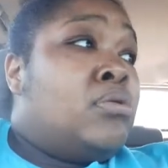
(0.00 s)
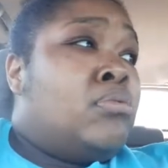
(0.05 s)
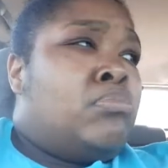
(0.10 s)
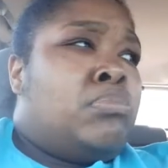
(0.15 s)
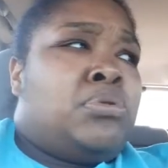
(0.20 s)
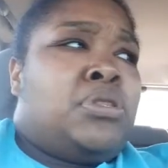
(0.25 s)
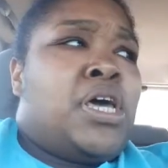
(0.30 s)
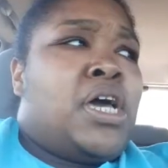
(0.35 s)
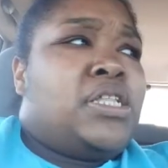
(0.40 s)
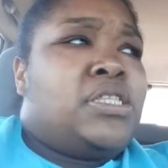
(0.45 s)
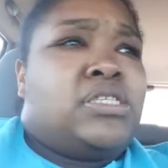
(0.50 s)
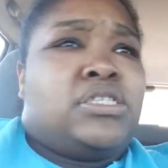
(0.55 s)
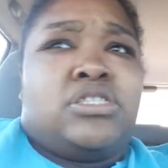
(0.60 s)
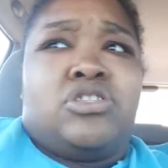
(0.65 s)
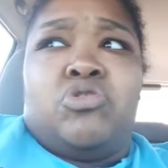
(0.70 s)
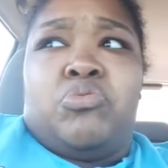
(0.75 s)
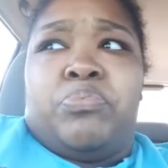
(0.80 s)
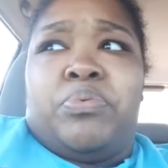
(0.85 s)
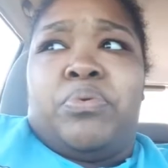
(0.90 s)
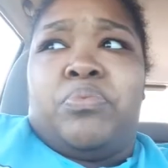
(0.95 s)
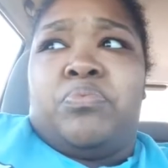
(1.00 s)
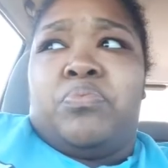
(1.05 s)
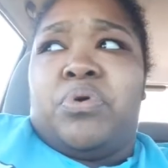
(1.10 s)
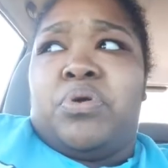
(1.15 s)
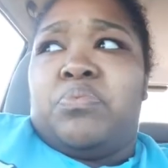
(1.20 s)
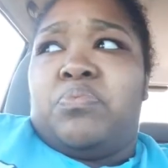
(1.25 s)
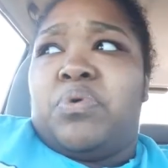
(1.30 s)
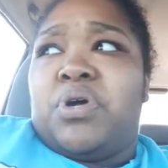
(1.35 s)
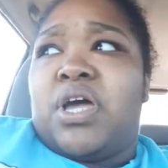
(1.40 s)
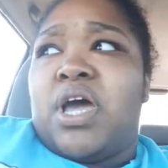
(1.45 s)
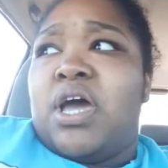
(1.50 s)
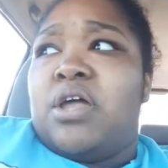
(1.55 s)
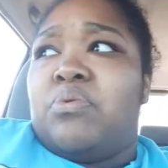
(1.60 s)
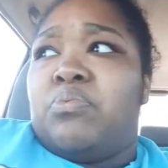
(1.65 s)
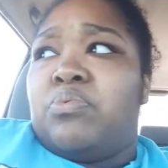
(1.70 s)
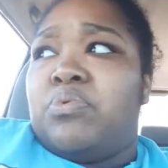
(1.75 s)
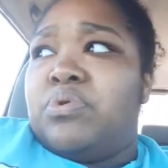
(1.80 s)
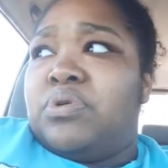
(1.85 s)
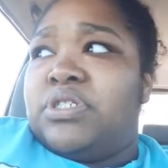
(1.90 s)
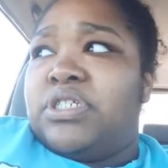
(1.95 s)
Well, that's stupid. What kind of
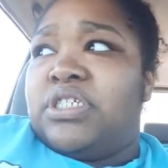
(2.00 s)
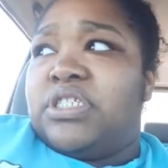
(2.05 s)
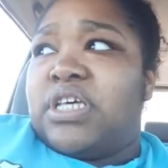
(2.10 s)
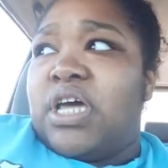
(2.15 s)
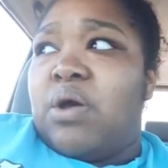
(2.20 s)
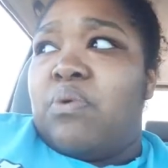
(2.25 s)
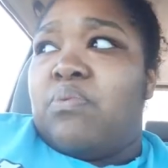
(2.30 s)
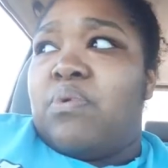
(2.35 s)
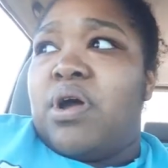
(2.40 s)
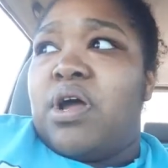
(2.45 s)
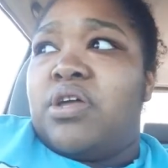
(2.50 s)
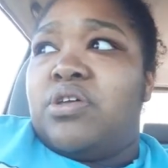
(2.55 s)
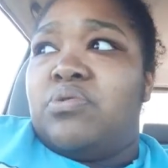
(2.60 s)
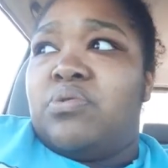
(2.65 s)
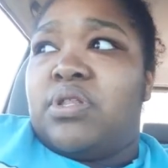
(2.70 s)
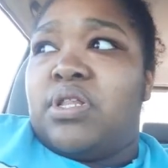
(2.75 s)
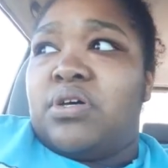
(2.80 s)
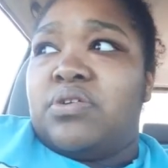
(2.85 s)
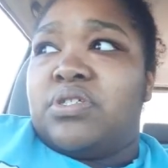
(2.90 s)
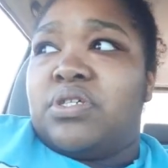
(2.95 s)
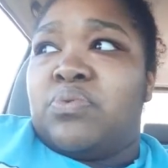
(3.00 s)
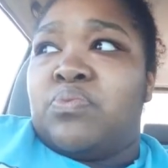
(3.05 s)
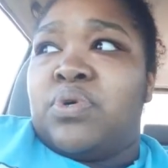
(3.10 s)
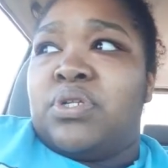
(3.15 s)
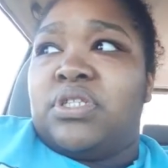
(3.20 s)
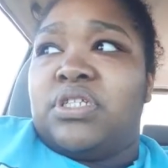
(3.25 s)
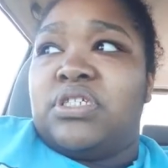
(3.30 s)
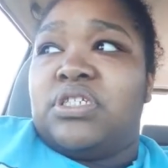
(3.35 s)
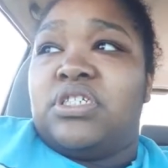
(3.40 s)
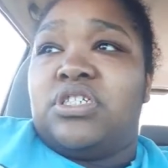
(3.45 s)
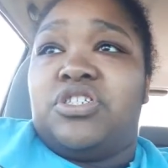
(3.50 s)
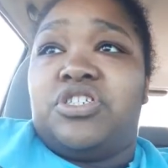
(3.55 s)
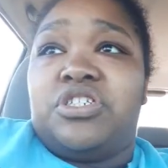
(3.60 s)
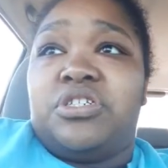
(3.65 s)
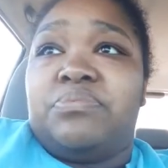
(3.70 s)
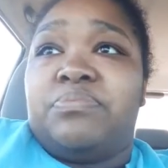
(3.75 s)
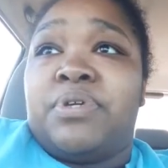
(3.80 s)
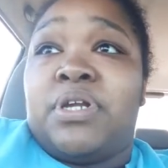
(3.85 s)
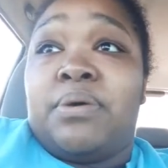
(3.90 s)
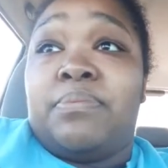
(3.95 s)
rule is that? Why are you closing? What does the
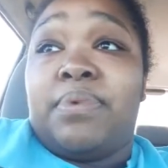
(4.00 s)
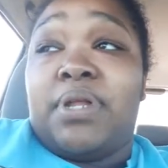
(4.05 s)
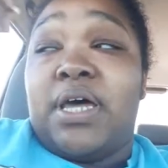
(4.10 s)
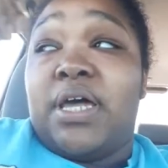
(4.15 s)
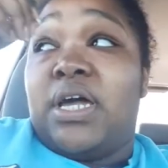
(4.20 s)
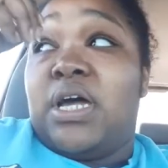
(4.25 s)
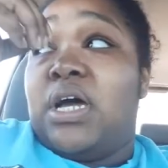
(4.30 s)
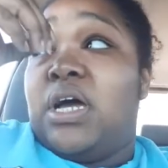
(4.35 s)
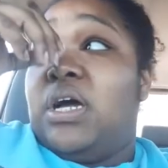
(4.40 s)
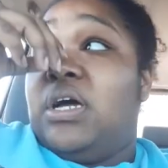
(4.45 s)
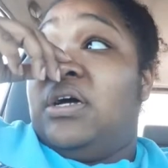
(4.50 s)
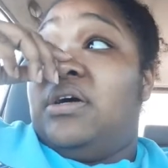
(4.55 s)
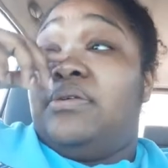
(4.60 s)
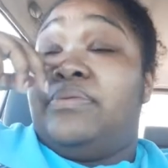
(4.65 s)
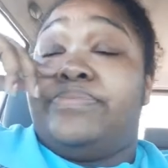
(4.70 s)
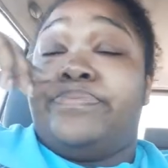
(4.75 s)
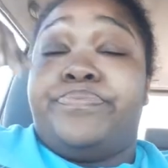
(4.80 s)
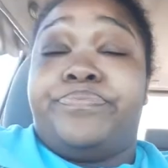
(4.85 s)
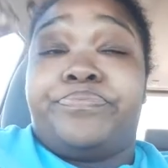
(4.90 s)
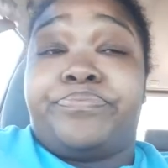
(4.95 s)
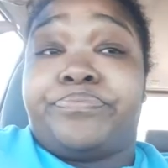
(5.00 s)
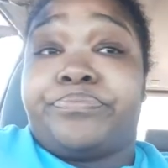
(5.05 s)
gym? And I'm like, I